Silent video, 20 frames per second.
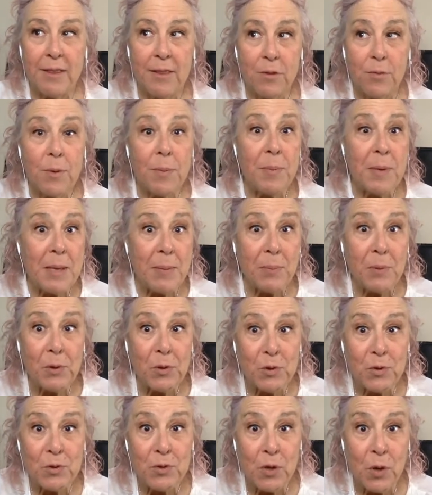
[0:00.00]
3 people
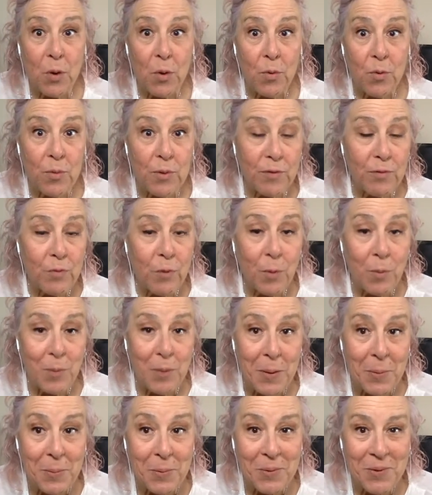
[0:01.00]
or so, 3 or 4
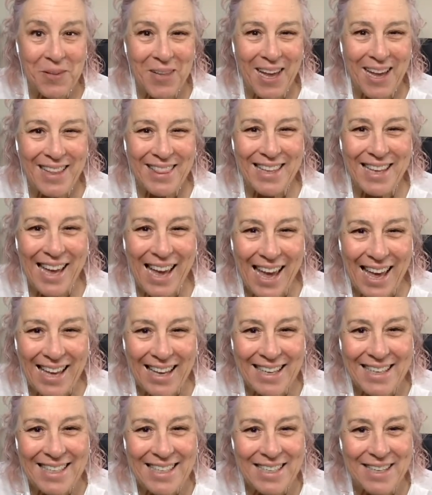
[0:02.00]
people at the
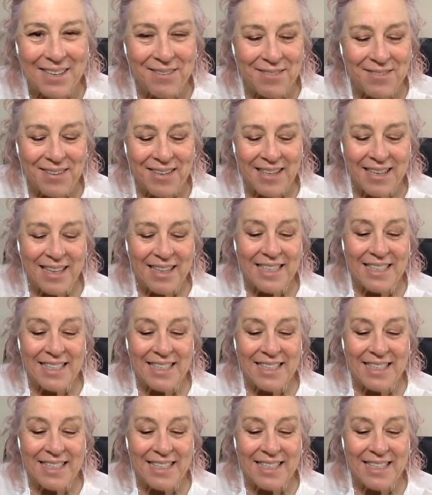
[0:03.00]
end of the